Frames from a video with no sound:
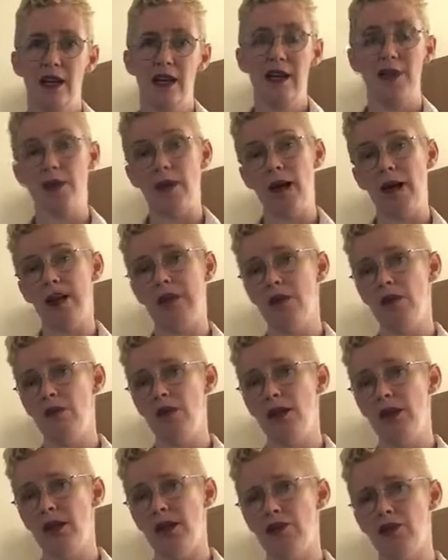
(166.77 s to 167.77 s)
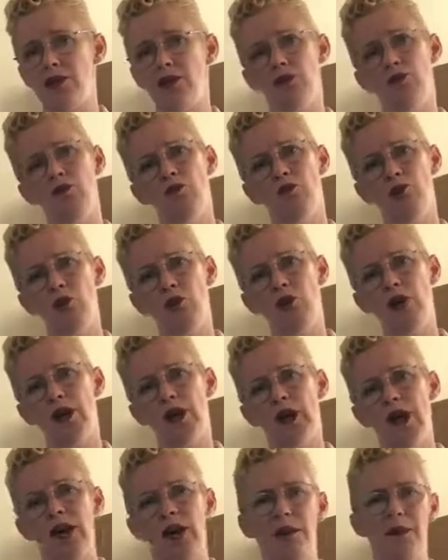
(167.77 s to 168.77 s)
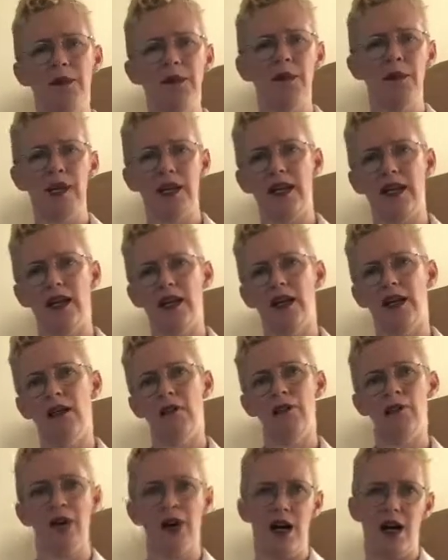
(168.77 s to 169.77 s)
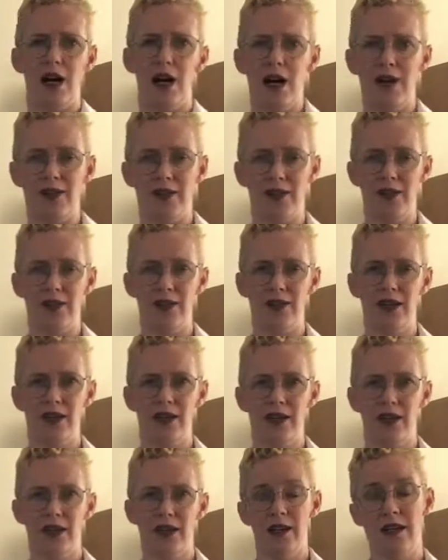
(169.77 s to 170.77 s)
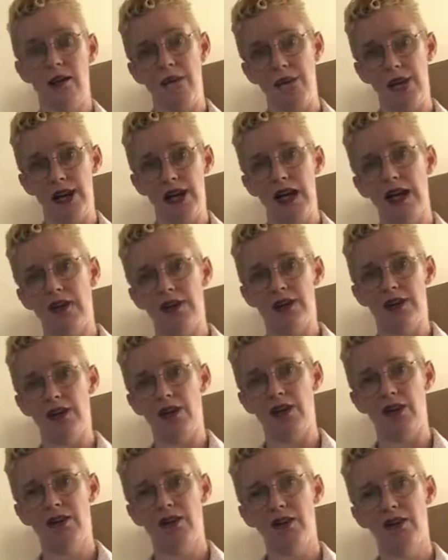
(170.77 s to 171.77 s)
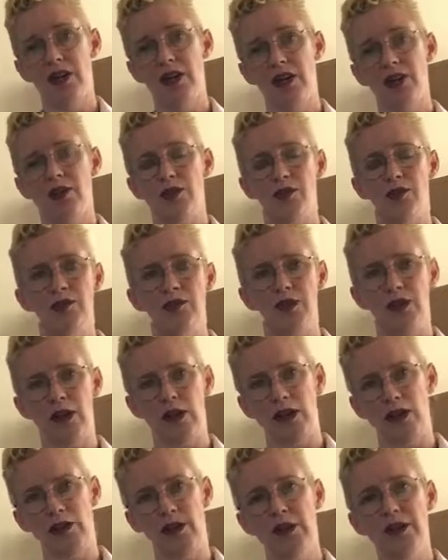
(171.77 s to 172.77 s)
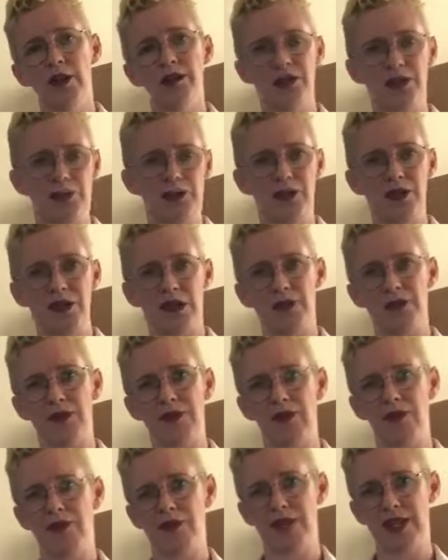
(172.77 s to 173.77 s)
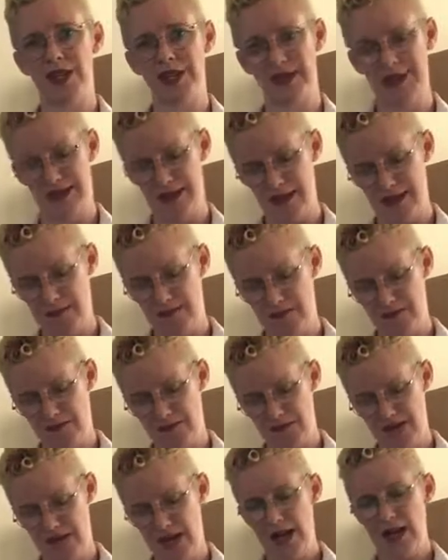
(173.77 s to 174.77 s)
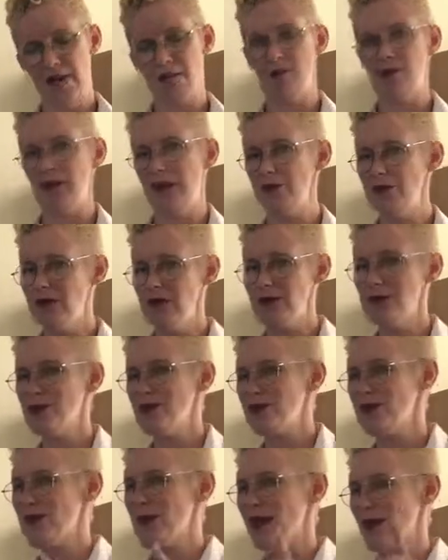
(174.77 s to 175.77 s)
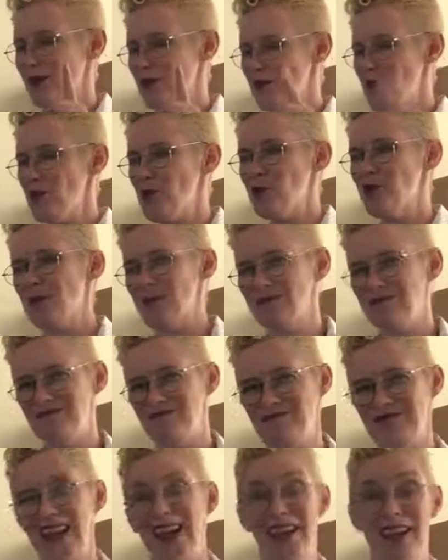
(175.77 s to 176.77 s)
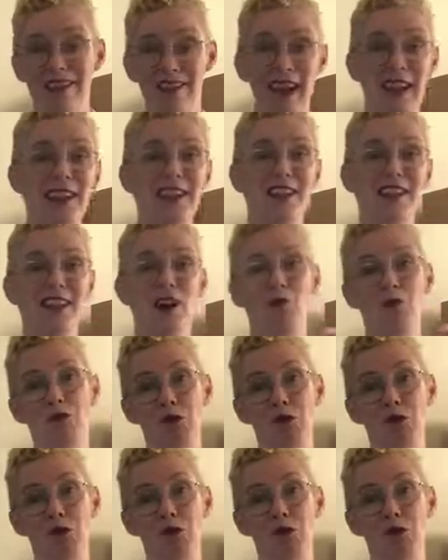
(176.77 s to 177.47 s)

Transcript: It's about committing to walk a particular path, committing ourselves to follow in the footsteps of Jesus. Baptism is about immersion, and that's a